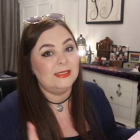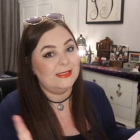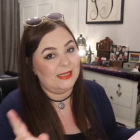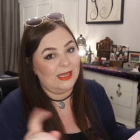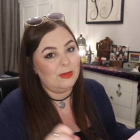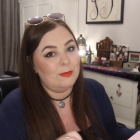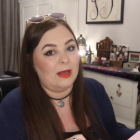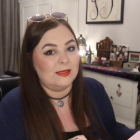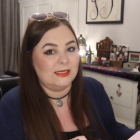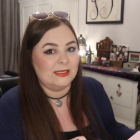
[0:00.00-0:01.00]
See, me
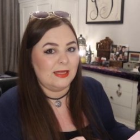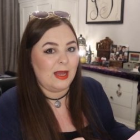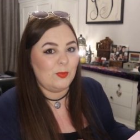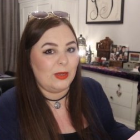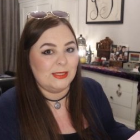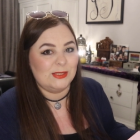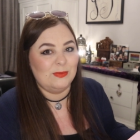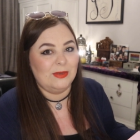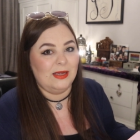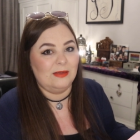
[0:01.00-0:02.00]
maths isn't that bad
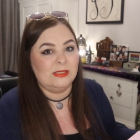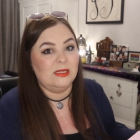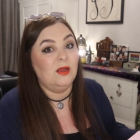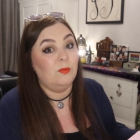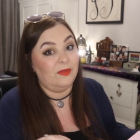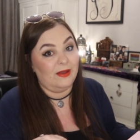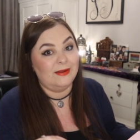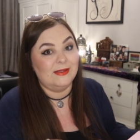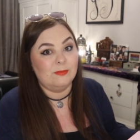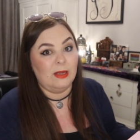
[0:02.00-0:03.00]
sometimes, but that
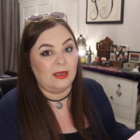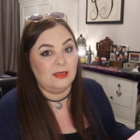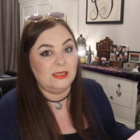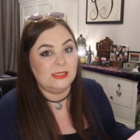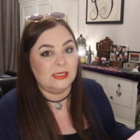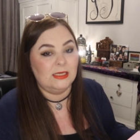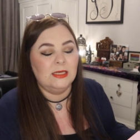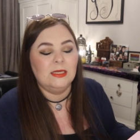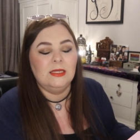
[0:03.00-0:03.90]
is mega easy.